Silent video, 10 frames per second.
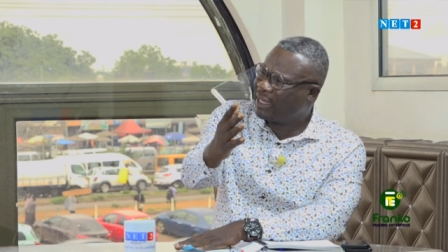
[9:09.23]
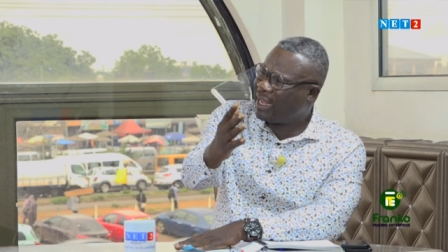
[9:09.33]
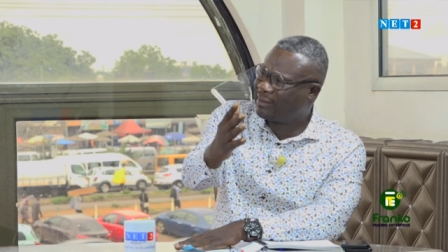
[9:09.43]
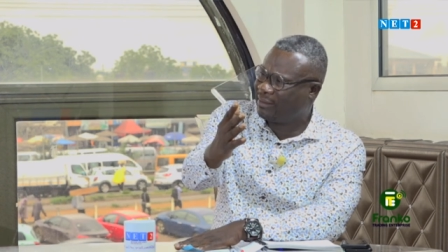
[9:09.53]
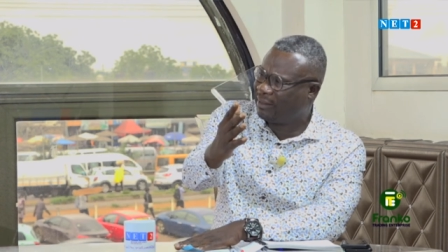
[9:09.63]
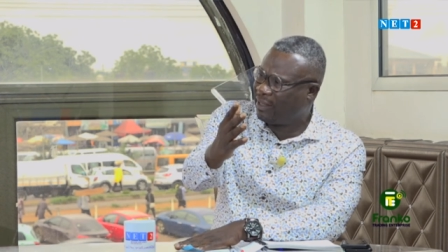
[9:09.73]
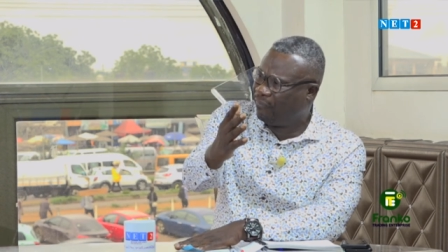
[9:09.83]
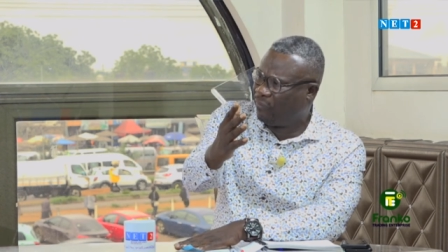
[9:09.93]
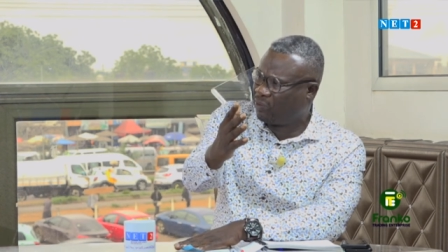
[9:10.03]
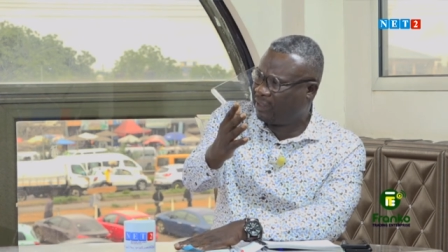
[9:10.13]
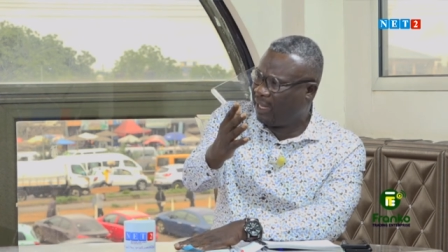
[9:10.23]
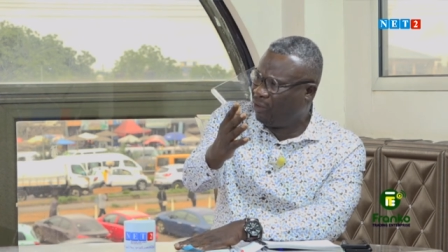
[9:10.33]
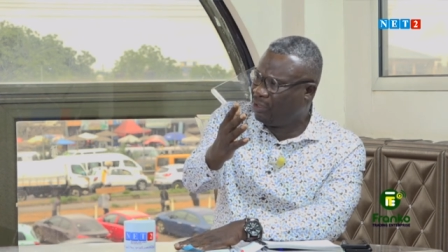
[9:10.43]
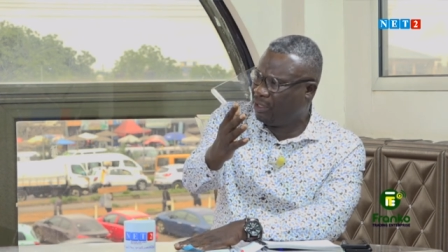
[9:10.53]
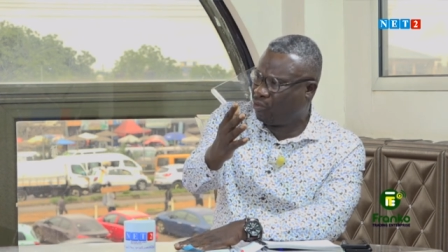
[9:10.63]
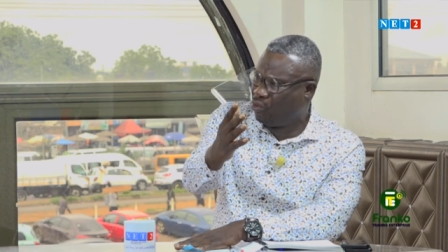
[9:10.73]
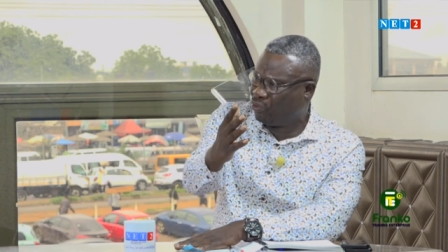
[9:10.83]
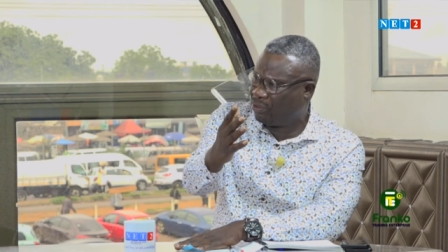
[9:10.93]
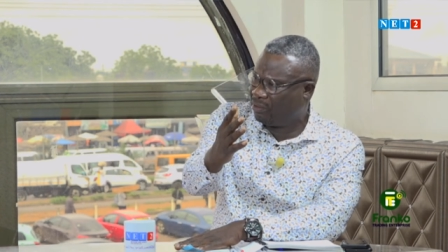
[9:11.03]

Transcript: the castles and forts along the coast.